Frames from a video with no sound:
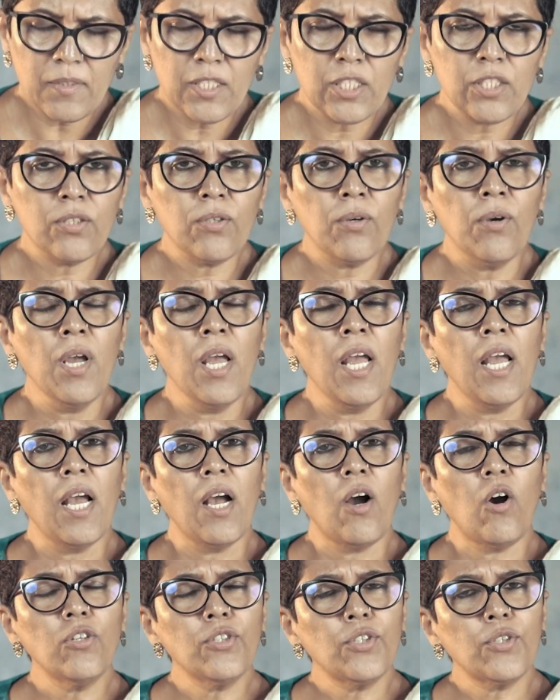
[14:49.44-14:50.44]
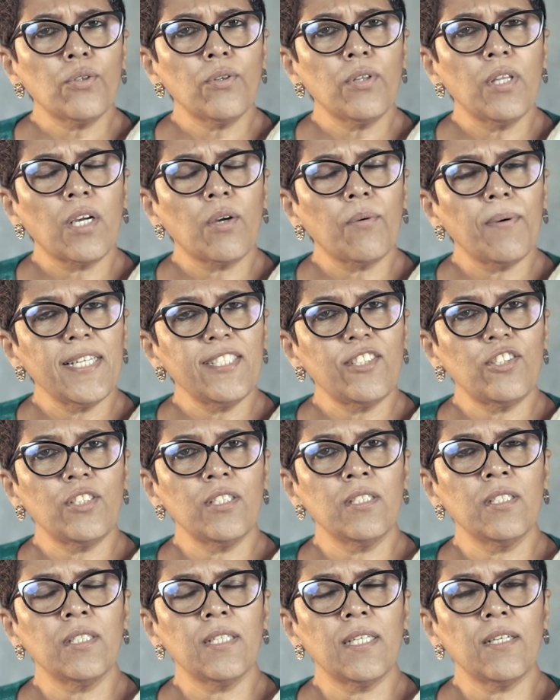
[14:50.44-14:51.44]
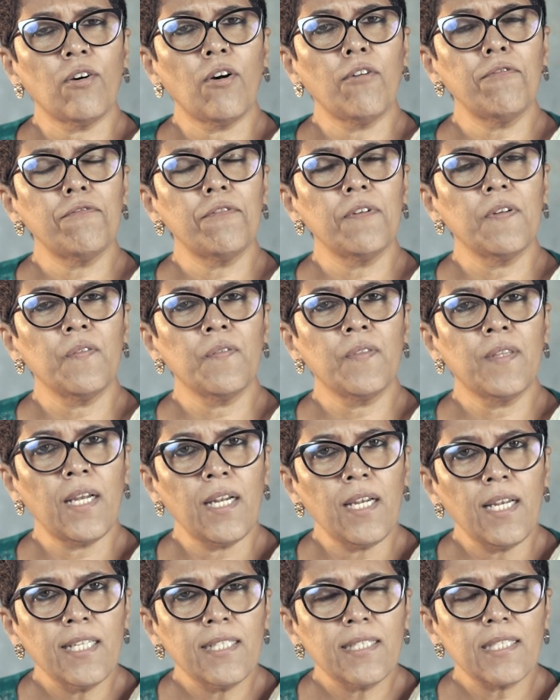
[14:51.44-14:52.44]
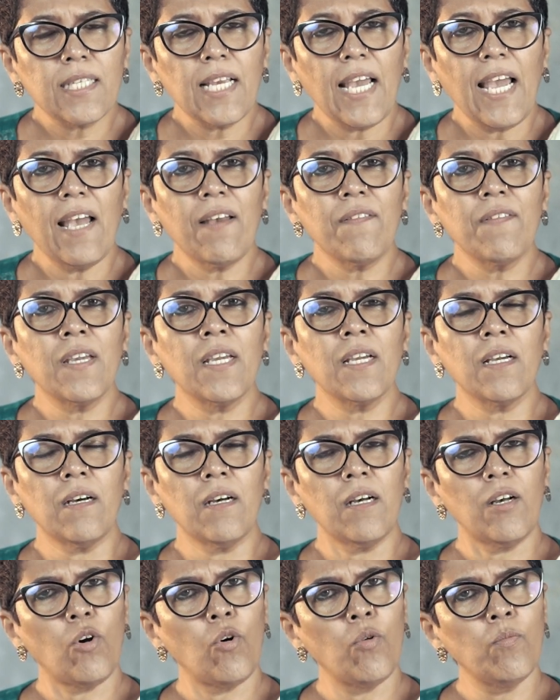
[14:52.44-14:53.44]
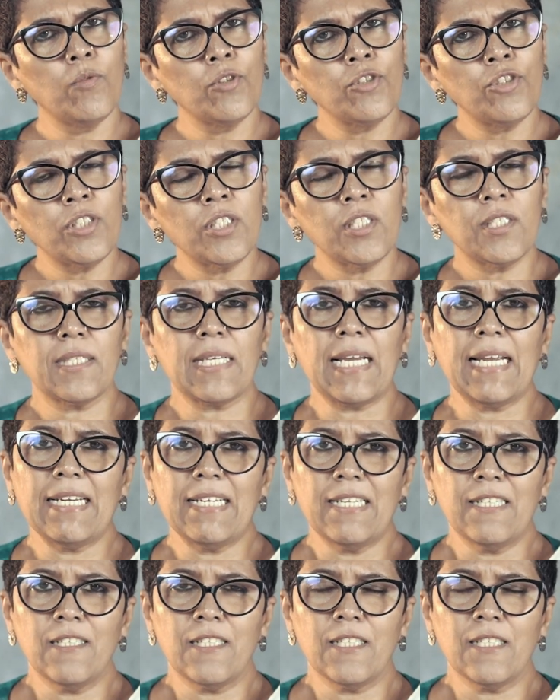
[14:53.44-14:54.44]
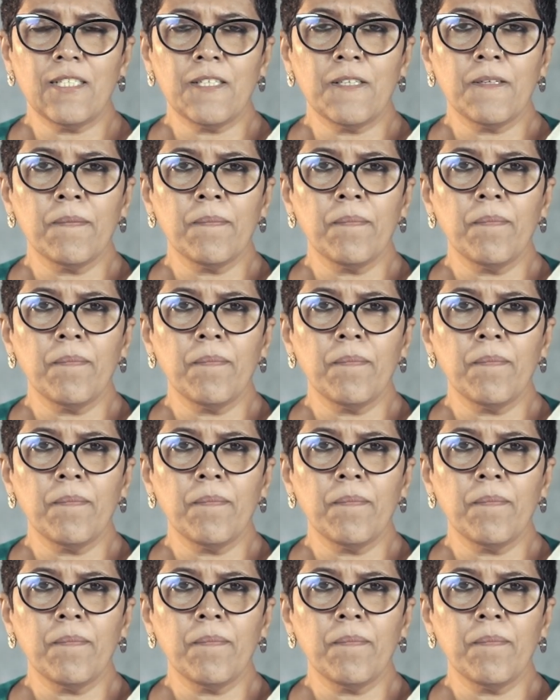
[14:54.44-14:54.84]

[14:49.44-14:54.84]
So also the question of Dalits having a homogeneous identity.